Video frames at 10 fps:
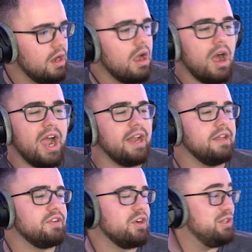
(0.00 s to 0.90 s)
I ain't
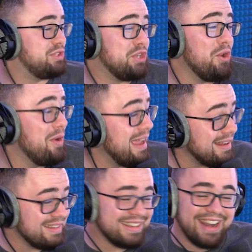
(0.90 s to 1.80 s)
even gonna do it.
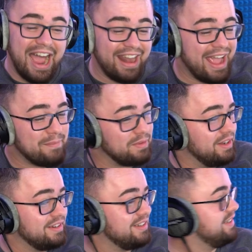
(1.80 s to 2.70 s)
Not
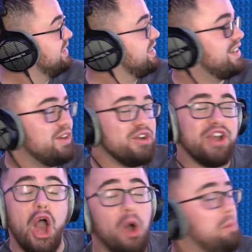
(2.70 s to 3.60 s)
happening.
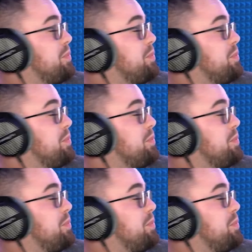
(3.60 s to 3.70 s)
Nope.